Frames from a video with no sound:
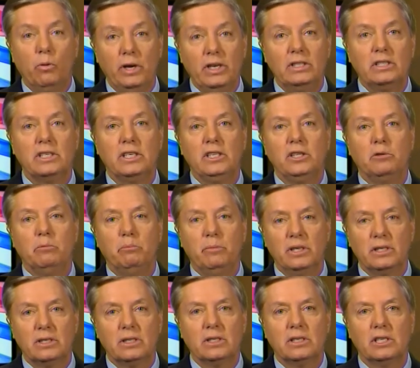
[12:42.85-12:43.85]
wins either
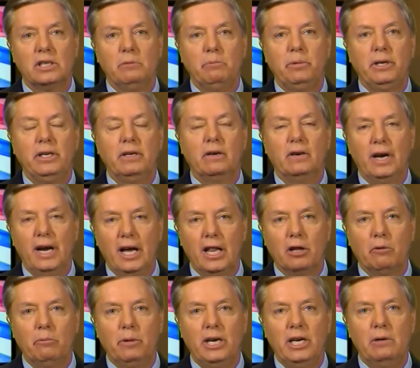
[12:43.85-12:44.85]
Mississippi or
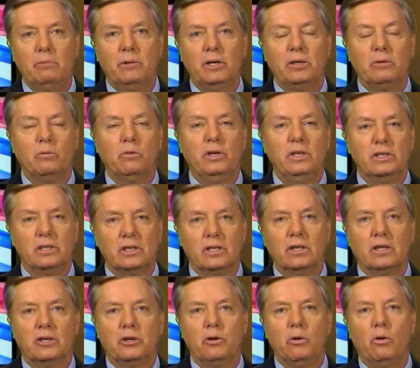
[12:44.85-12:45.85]
Alabama and
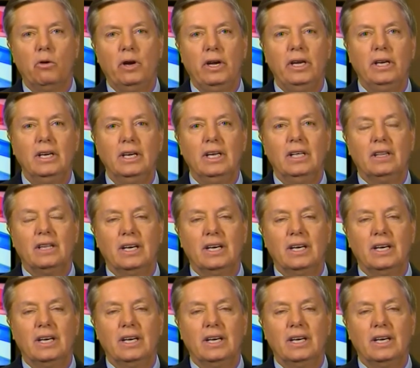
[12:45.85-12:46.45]
wins Illinois,